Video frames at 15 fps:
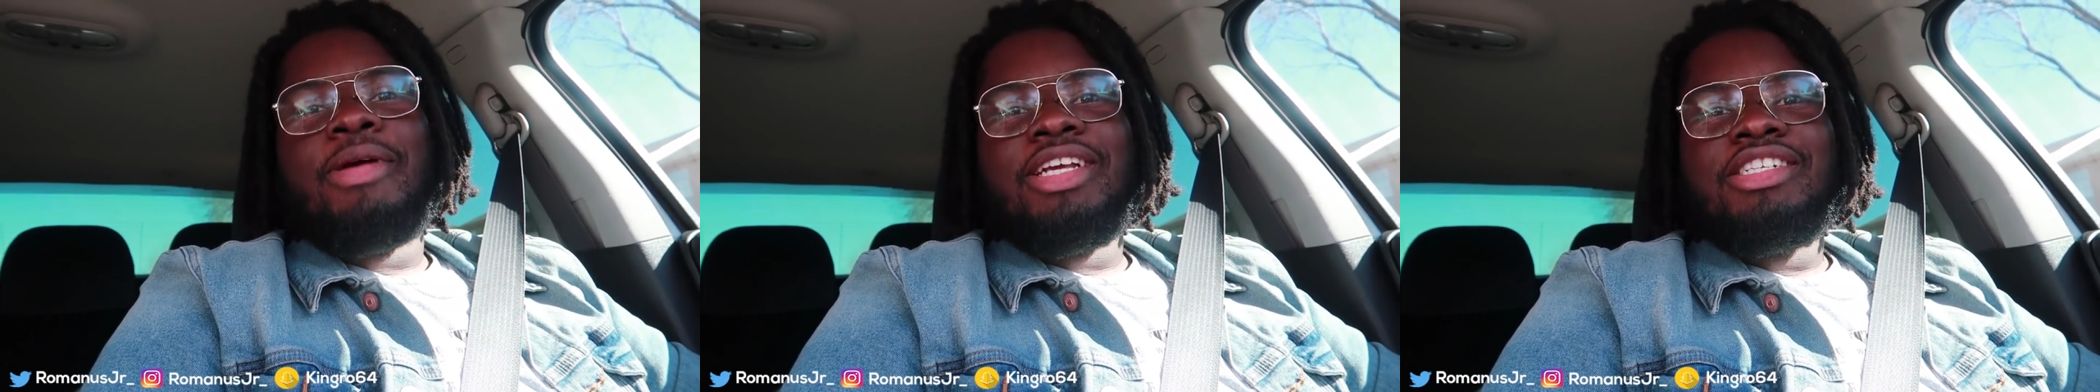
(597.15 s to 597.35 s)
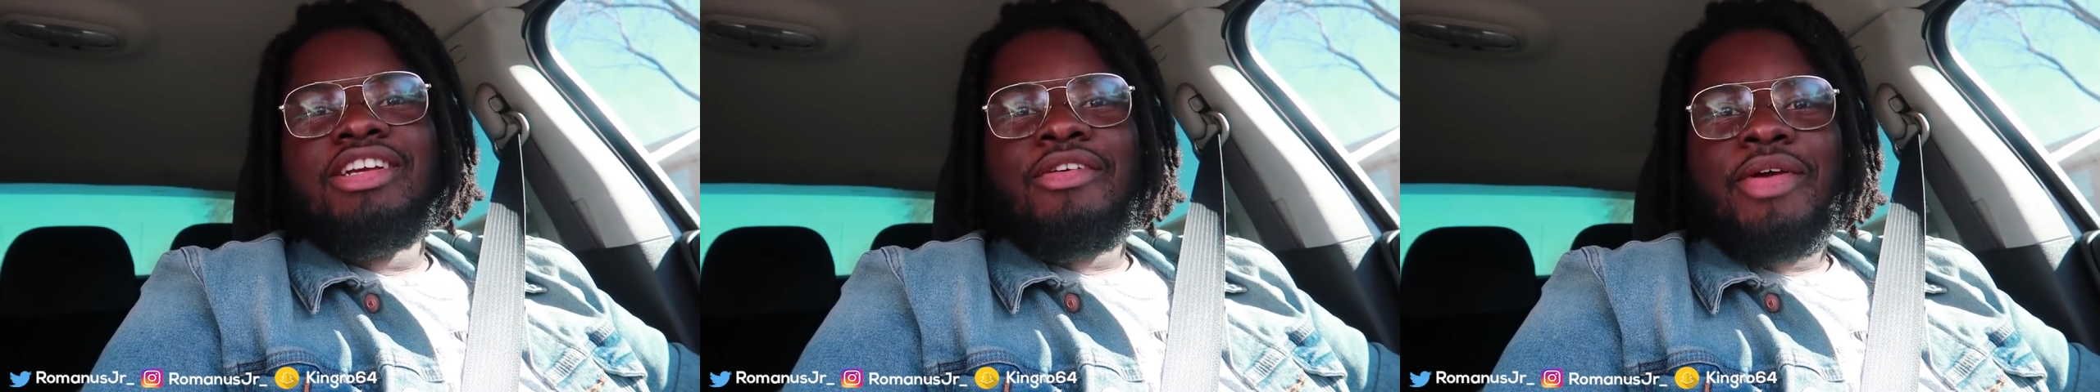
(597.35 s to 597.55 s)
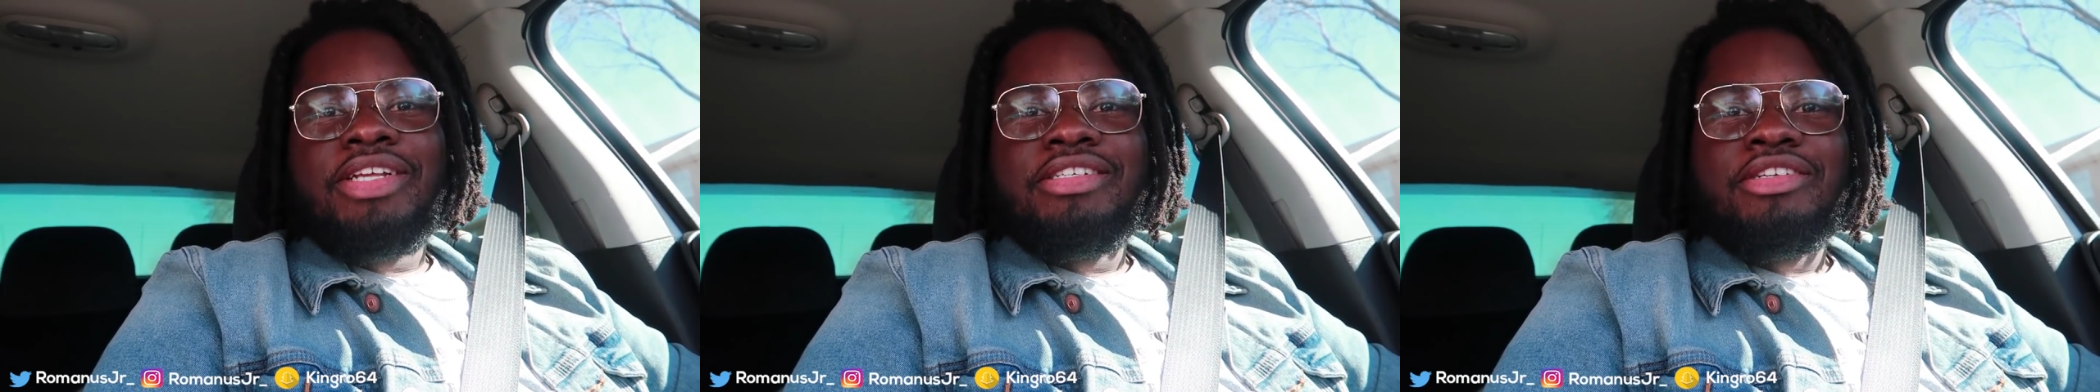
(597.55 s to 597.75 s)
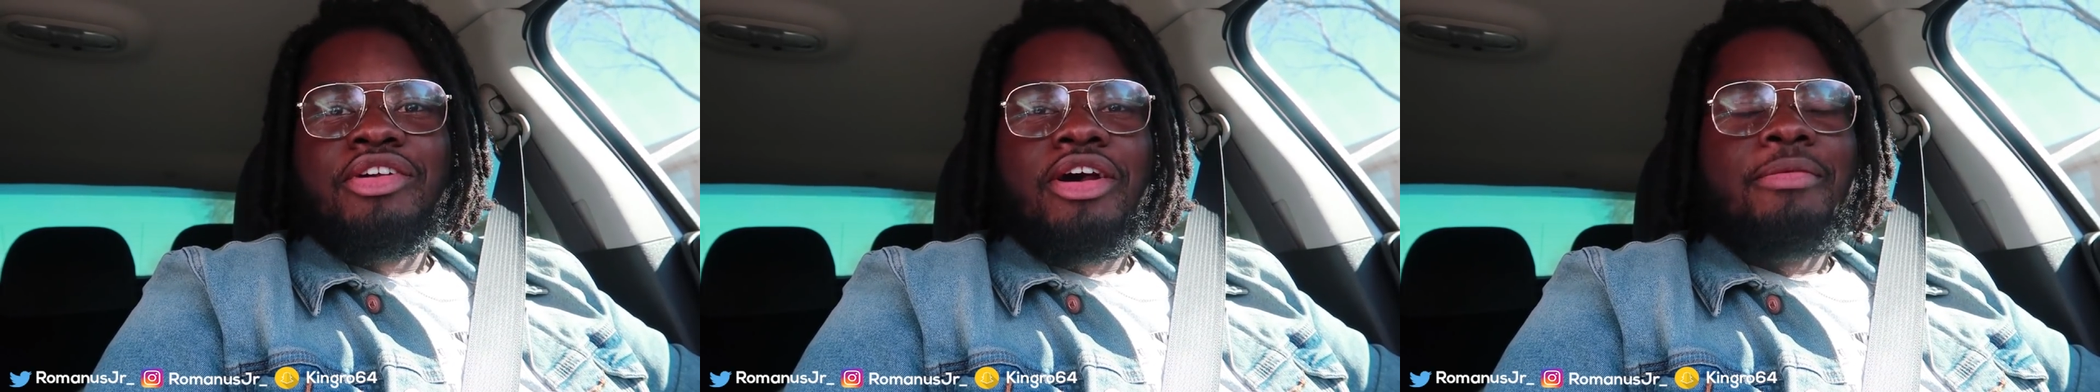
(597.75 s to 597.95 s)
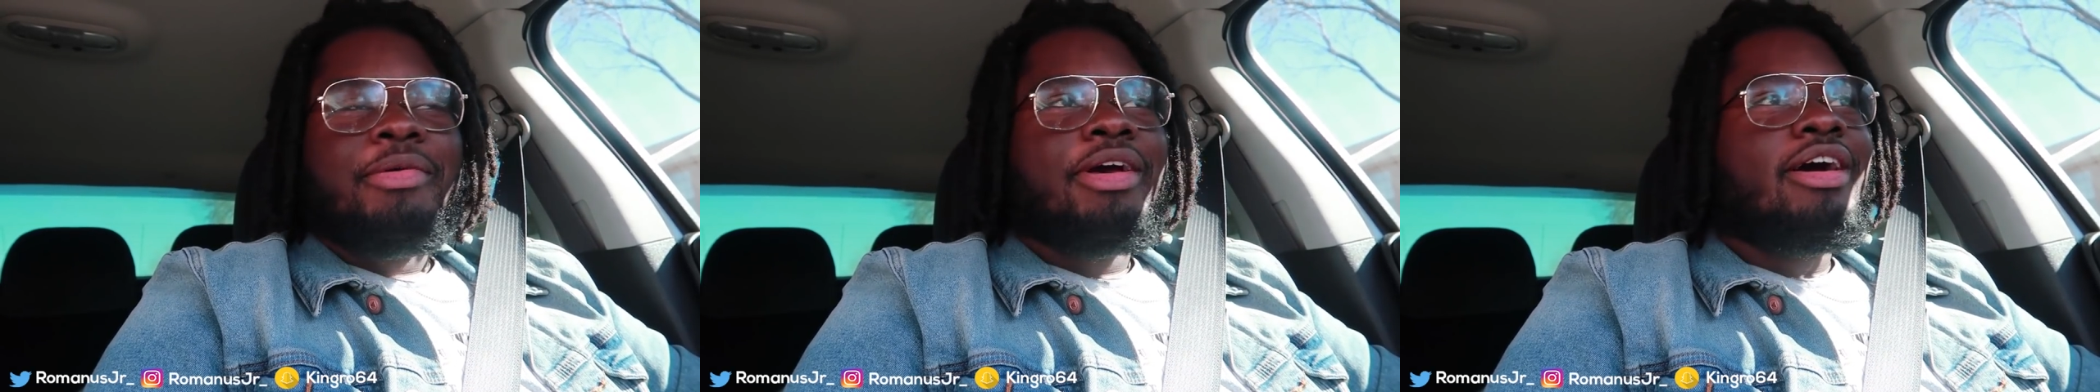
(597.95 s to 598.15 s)
make sure y'all rate,
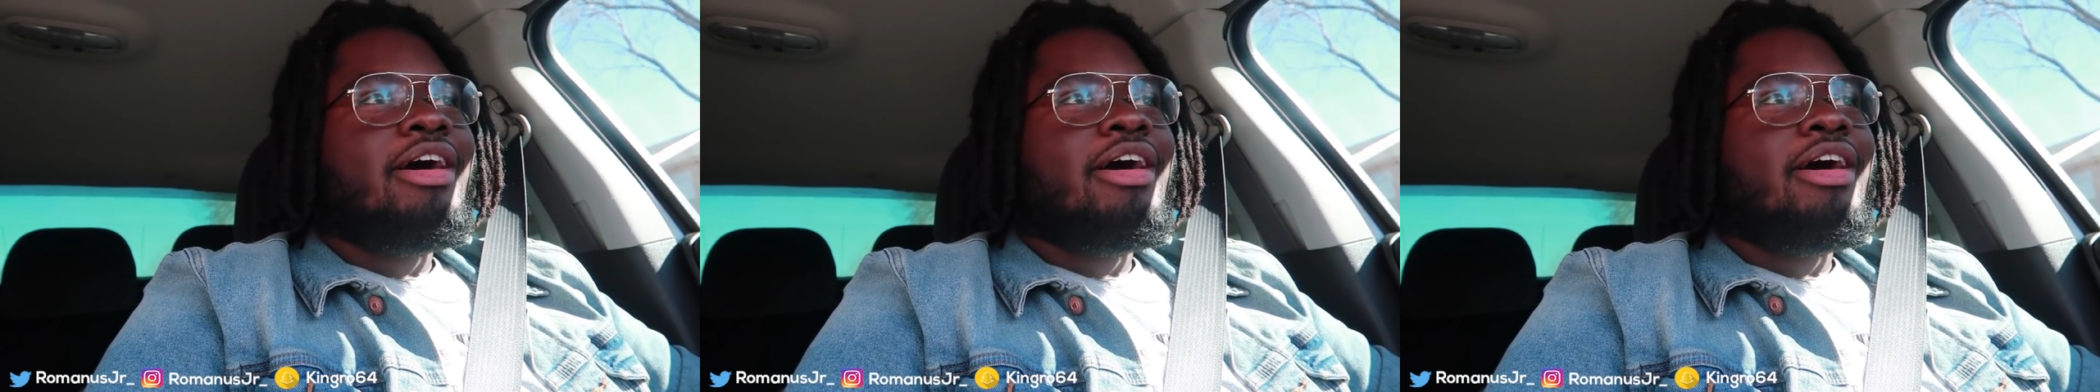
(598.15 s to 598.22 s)
subscribe, and